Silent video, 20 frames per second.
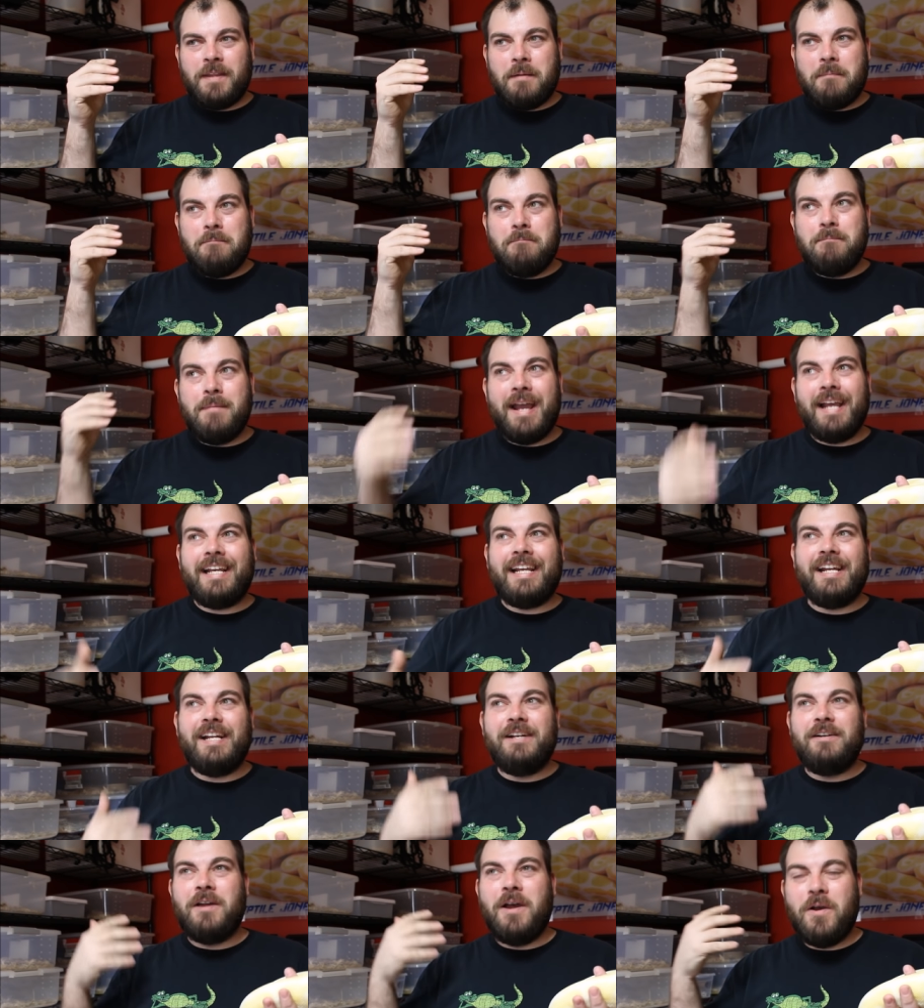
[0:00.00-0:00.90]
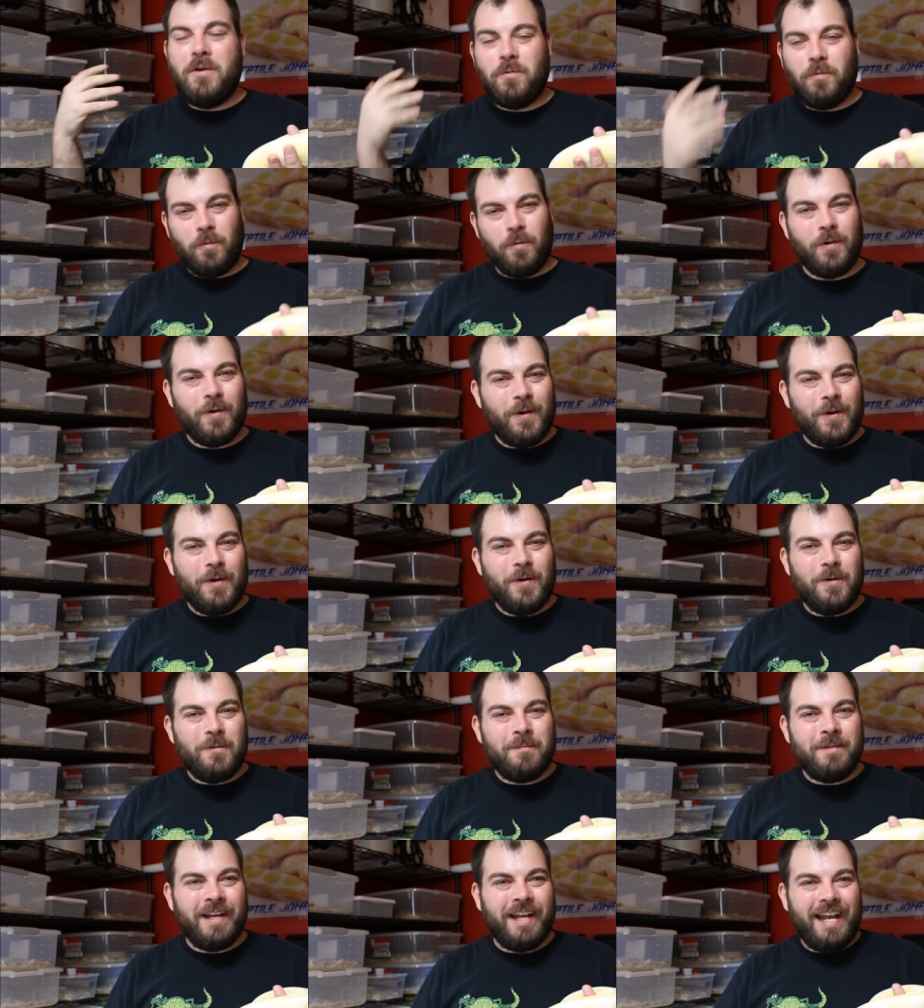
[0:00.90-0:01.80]
making
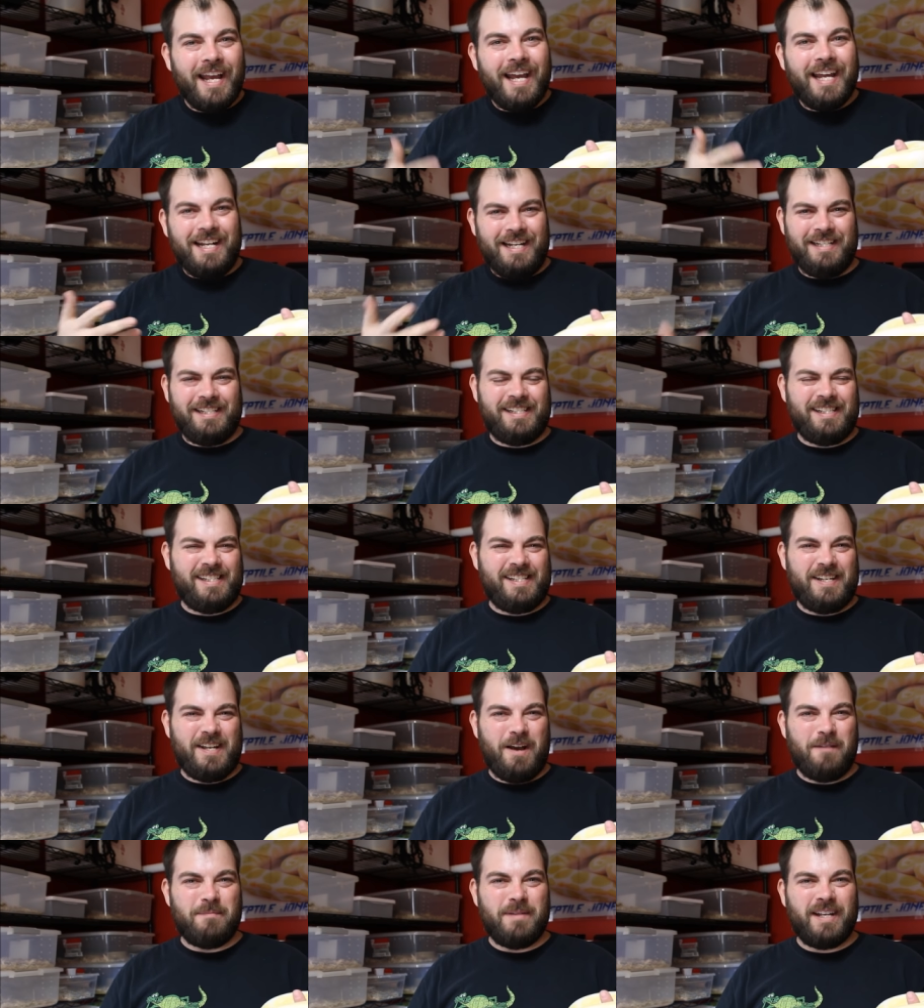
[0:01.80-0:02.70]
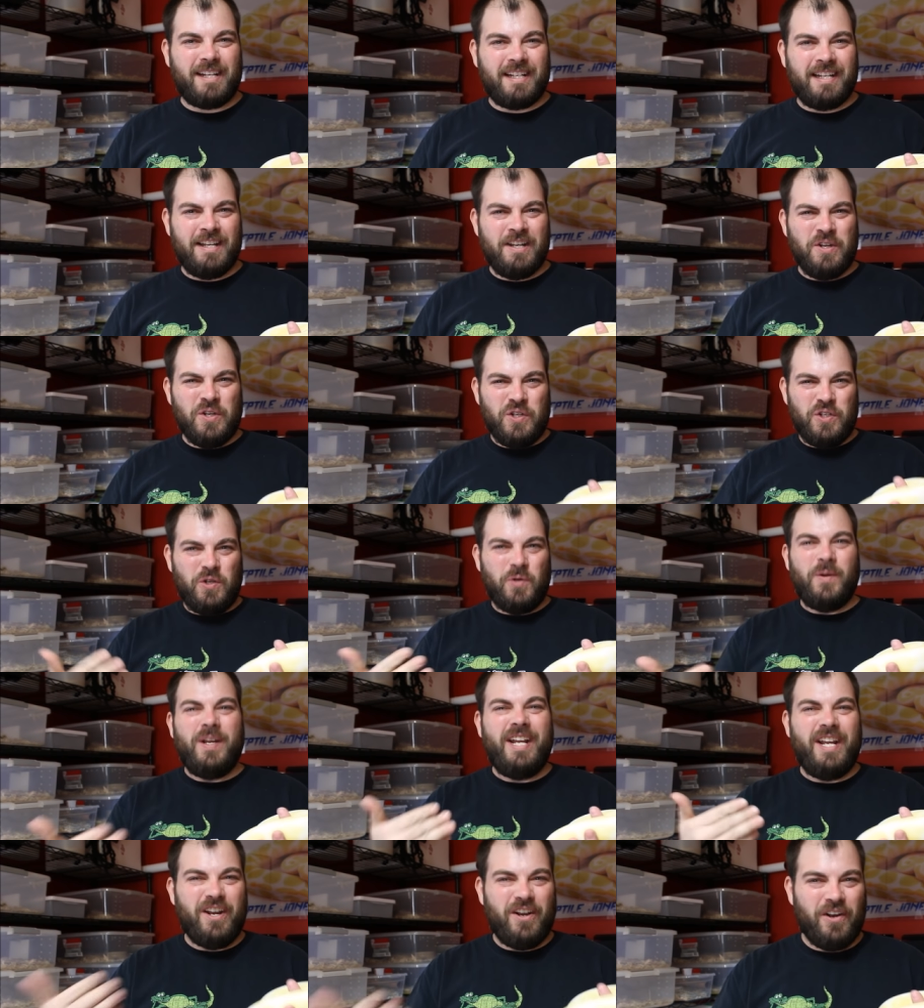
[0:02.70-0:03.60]
room in its stomach to
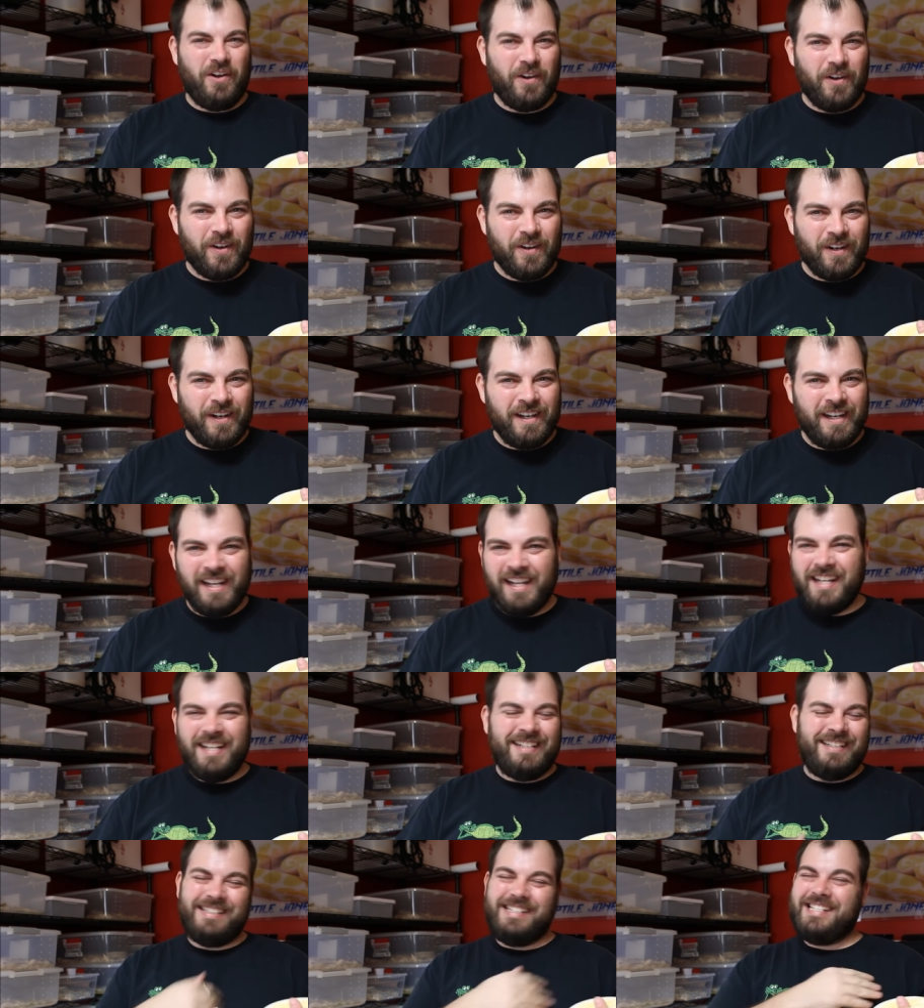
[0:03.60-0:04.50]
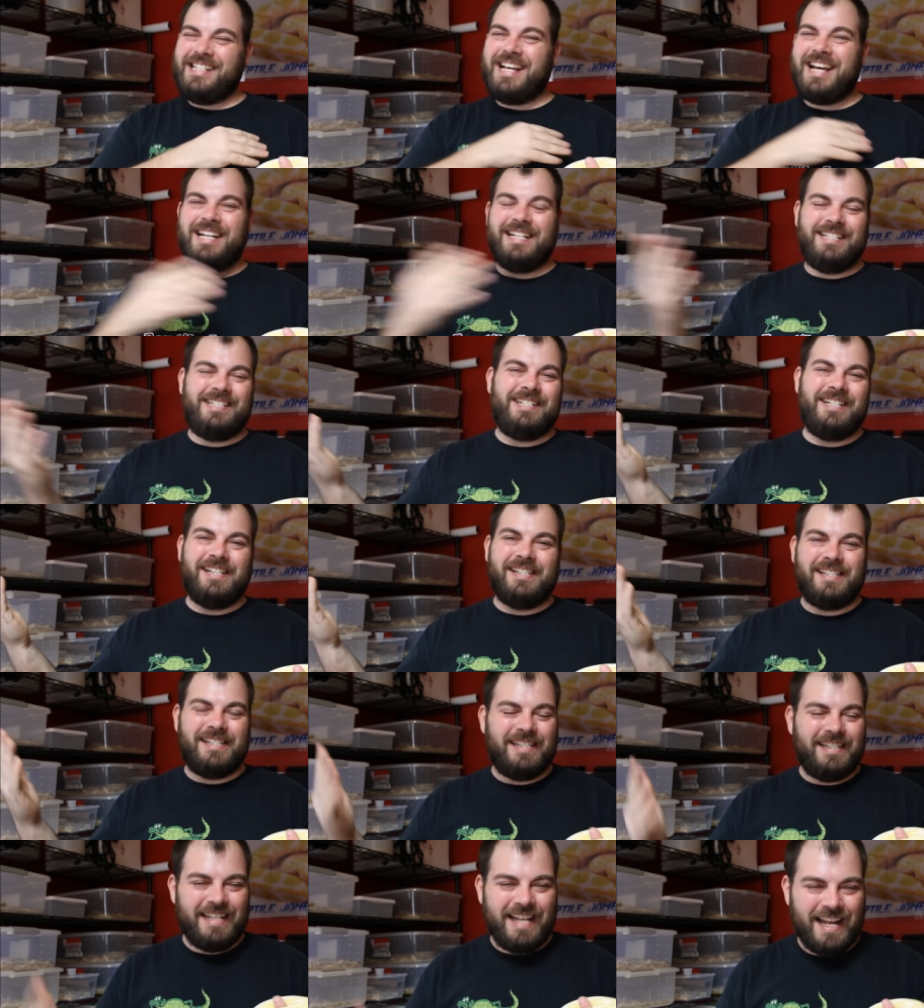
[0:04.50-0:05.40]
eat her. That's
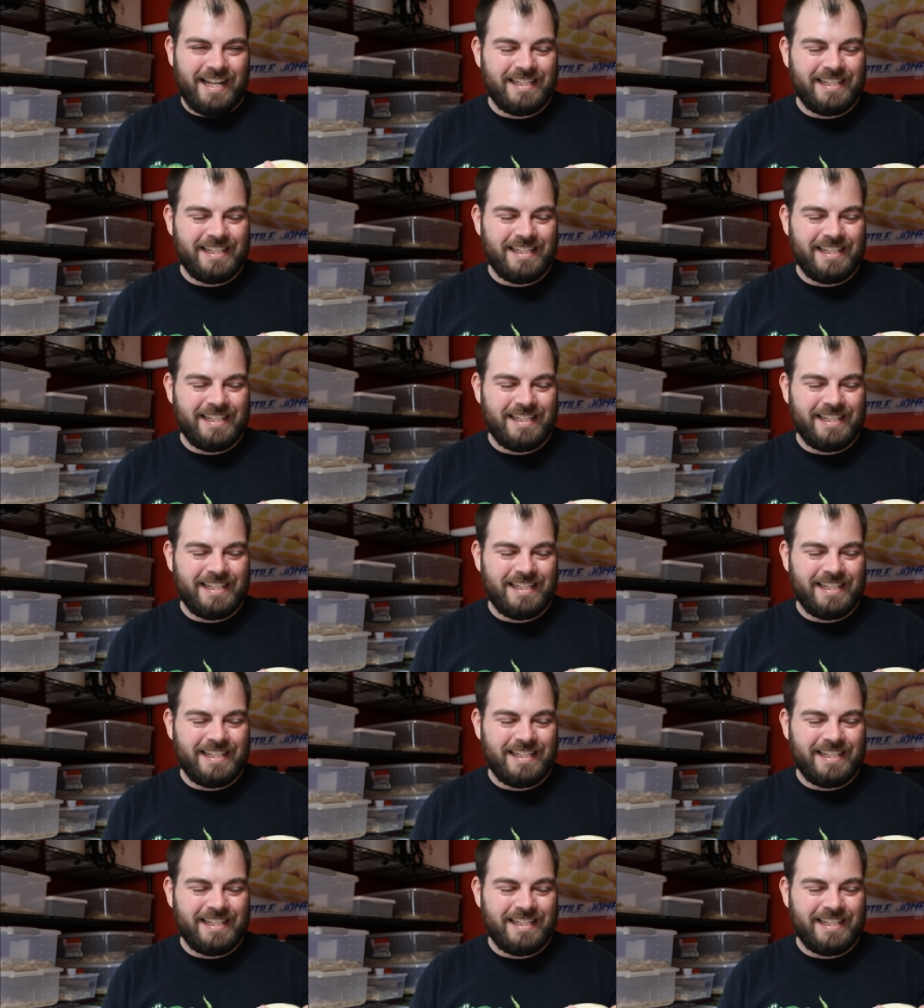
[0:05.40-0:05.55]
just